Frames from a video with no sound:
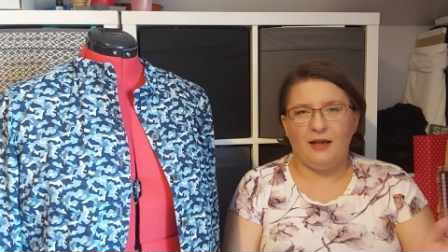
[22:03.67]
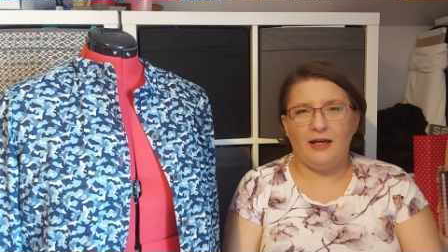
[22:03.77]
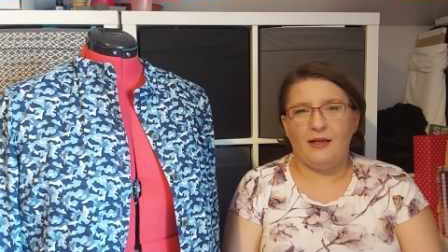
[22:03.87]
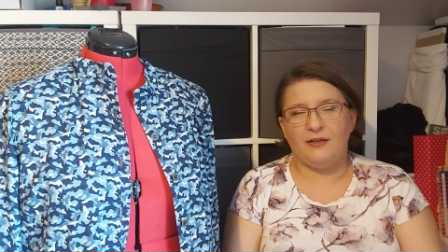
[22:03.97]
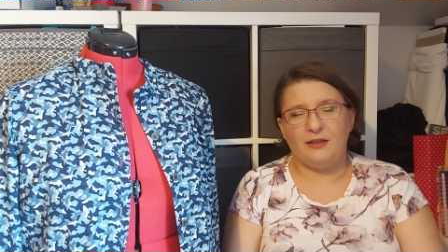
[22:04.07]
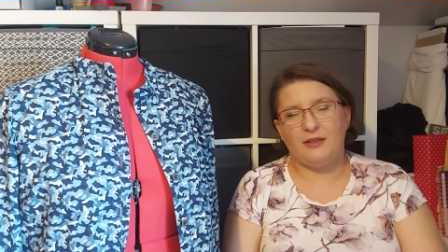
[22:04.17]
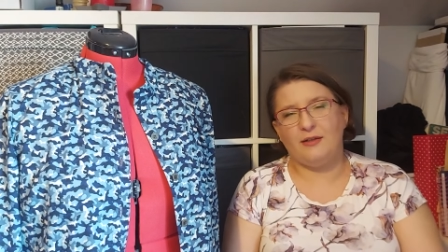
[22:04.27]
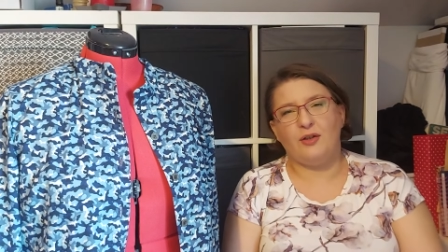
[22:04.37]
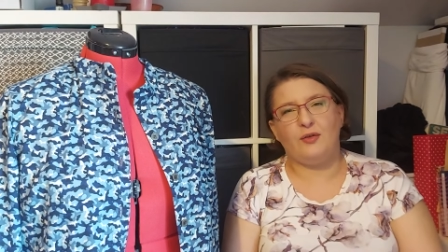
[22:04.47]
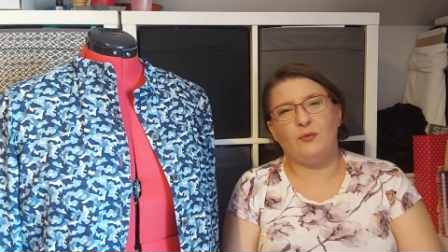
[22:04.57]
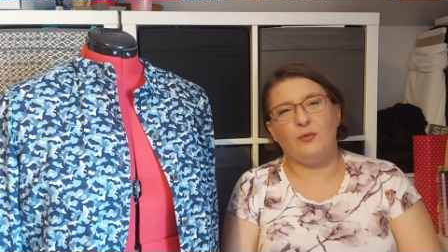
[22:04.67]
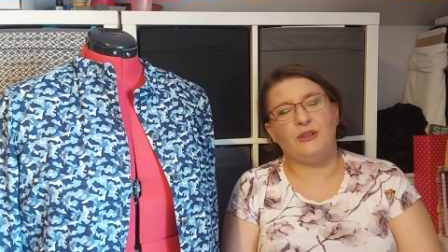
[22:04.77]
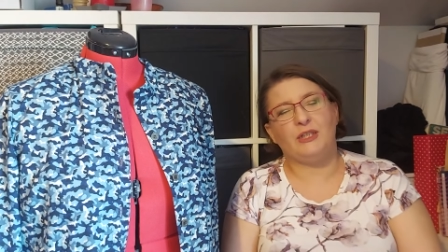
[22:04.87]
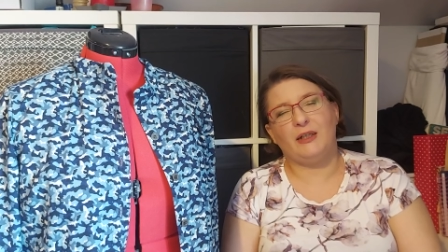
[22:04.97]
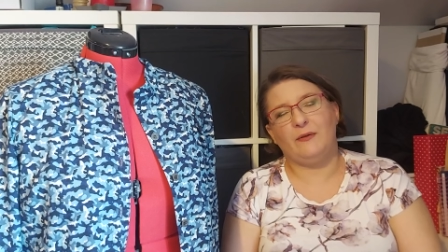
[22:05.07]
I just saw
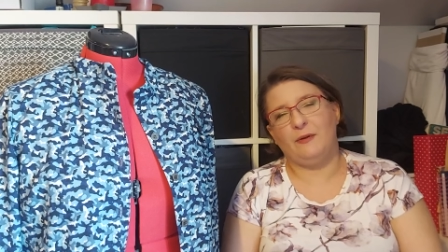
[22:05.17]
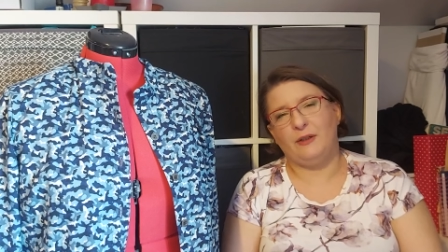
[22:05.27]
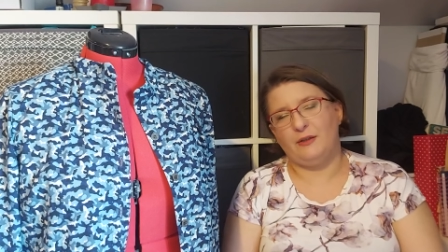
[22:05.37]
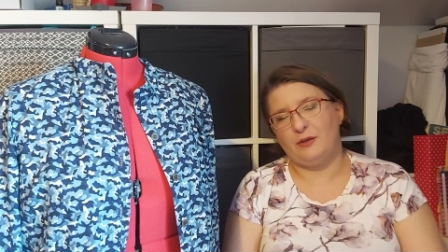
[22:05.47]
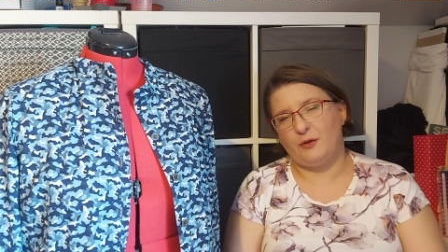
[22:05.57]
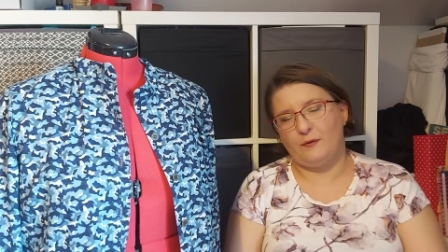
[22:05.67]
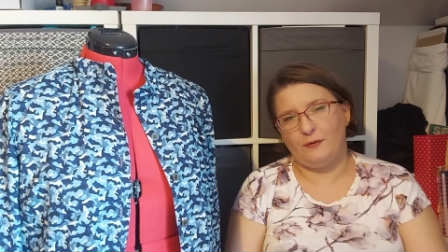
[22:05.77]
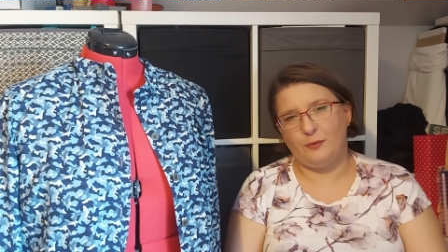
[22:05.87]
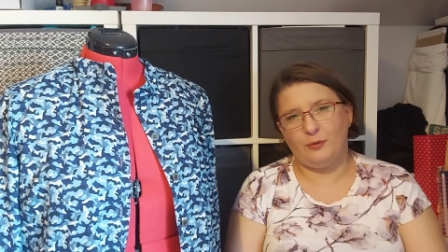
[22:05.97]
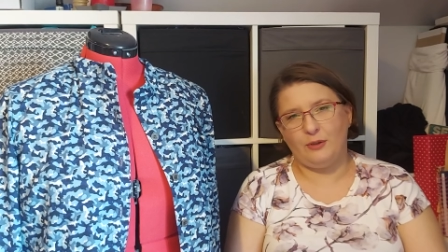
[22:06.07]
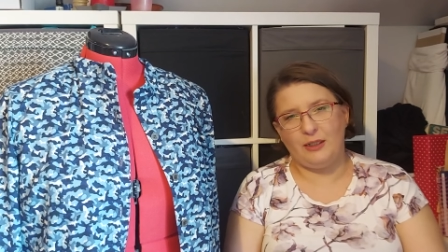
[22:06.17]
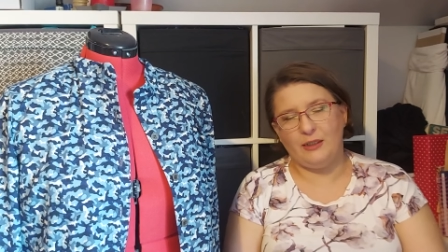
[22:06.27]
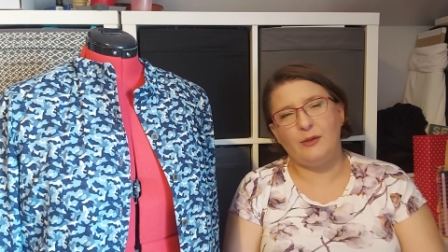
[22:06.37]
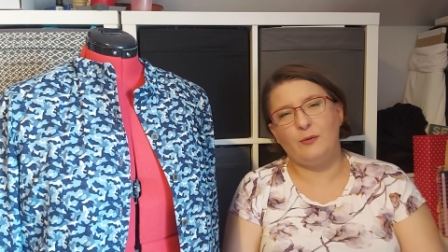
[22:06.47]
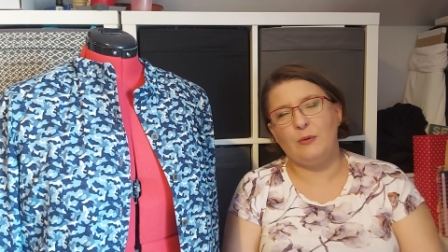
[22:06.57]
what I think is comfortable
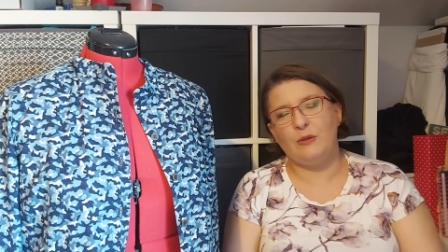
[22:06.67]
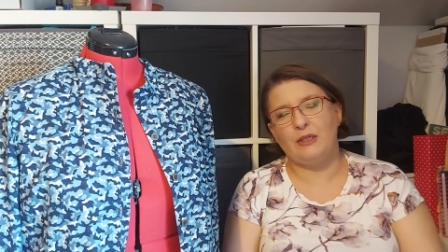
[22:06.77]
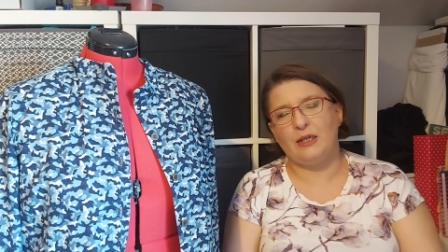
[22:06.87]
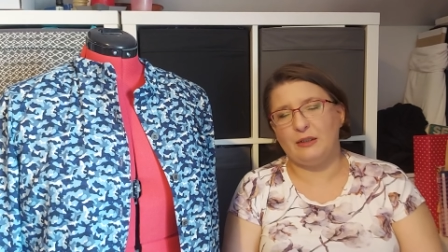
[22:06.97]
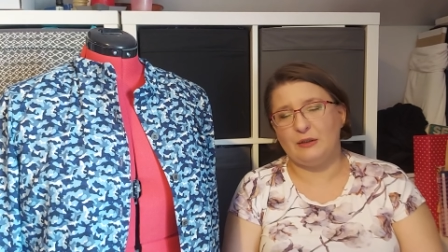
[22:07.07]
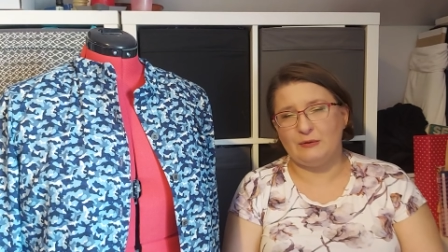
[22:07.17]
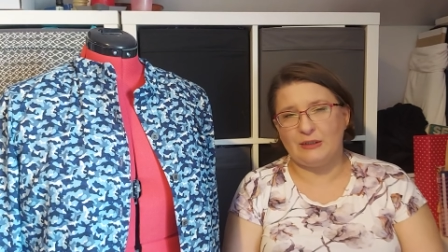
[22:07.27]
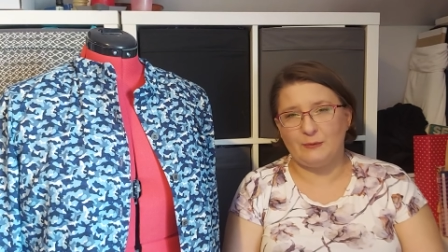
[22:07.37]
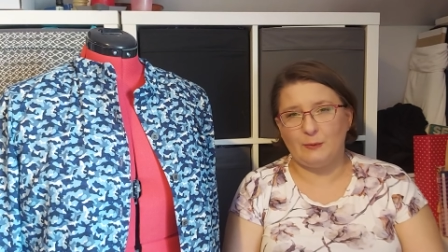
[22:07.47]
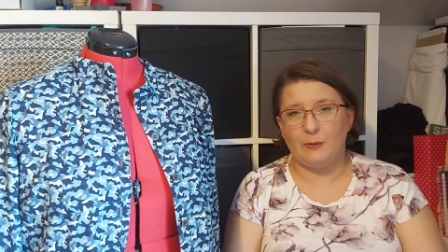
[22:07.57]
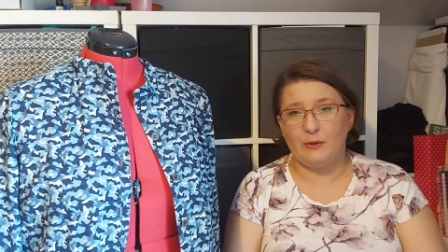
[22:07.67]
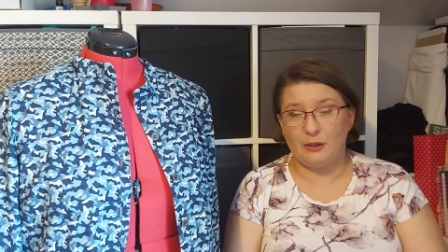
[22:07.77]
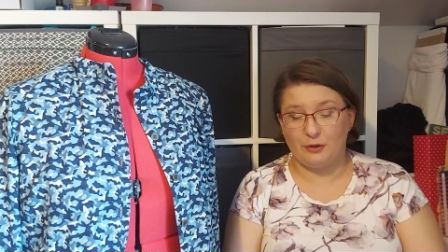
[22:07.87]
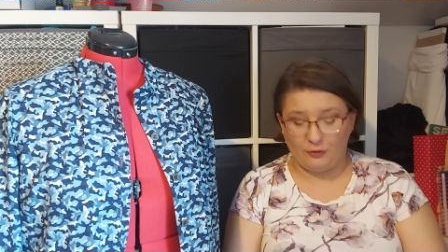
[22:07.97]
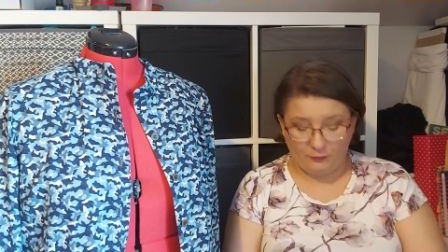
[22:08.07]
and what I know that we will
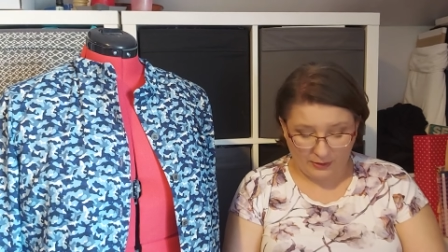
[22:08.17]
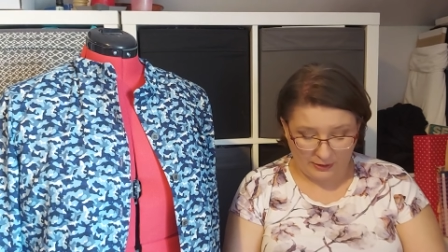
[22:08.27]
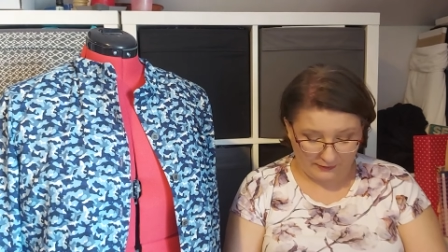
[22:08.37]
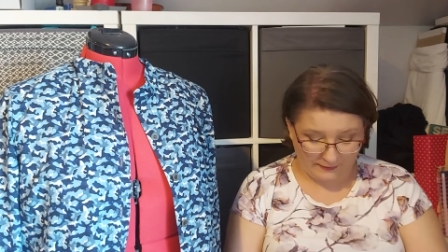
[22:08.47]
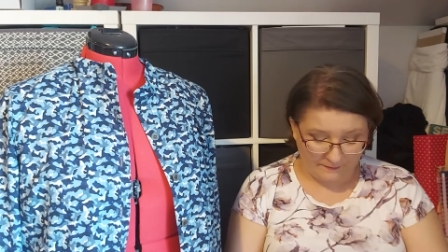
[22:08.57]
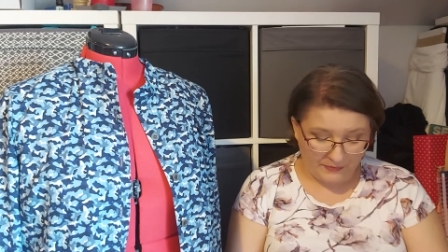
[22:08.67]
enjoy wearing